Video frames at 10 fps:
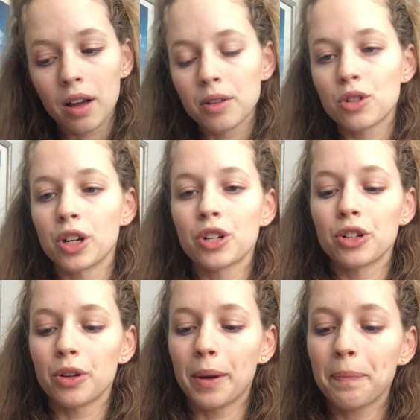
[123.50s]
structure
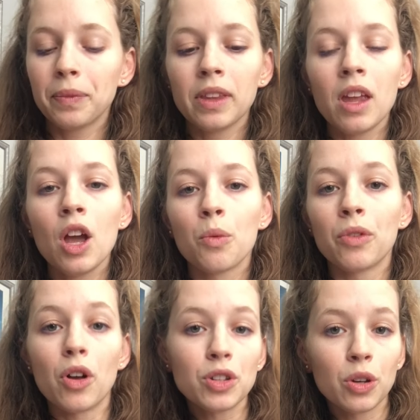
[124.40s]
to it. We've
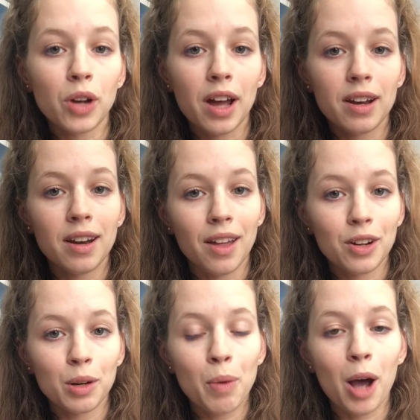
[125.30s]
also got
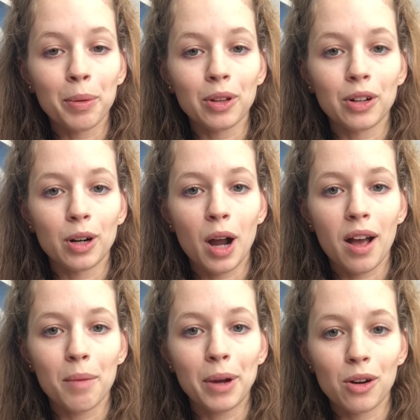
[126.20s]
another popular
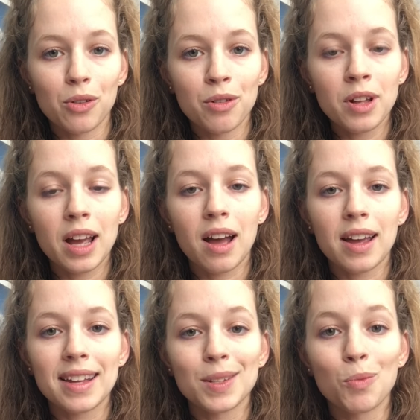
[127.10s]
beryl
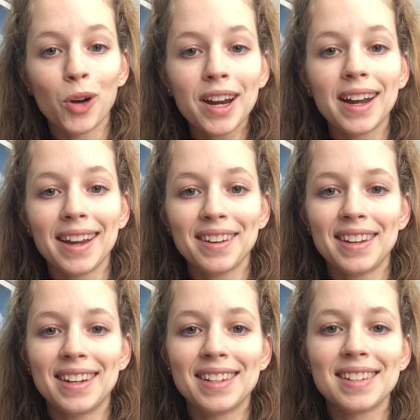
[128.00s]
is morganite.
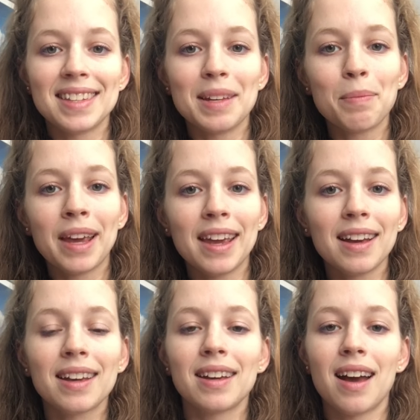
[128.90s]
It is the pink
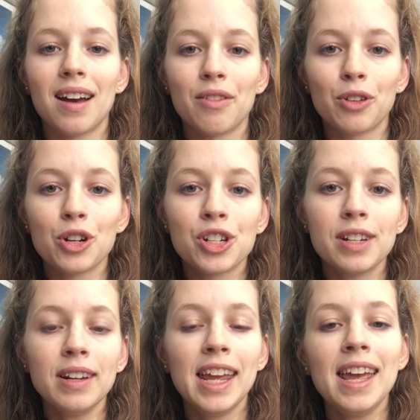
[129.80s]

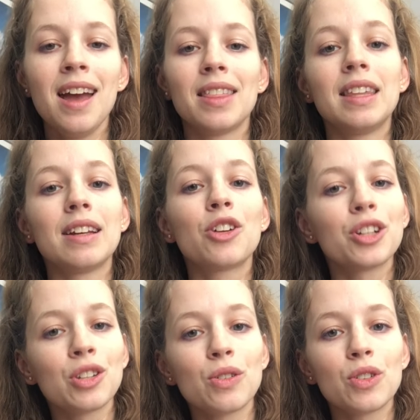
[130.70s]
version. The
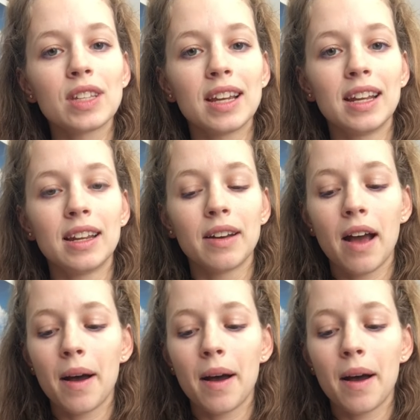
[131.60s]
crystals in